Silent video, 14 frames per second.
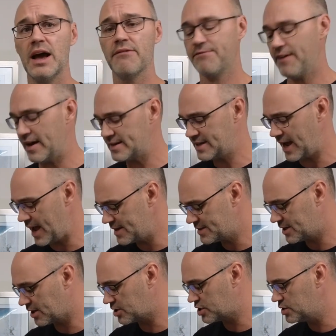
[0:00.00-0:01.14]
a
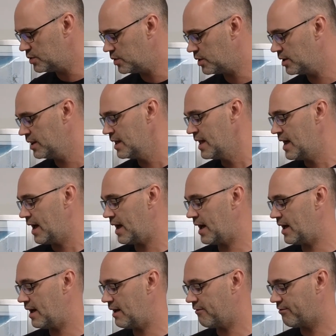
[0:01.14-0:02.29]
fantastic tool
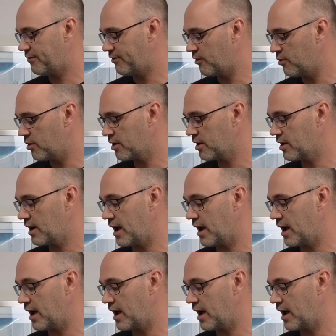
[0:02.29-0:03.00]
for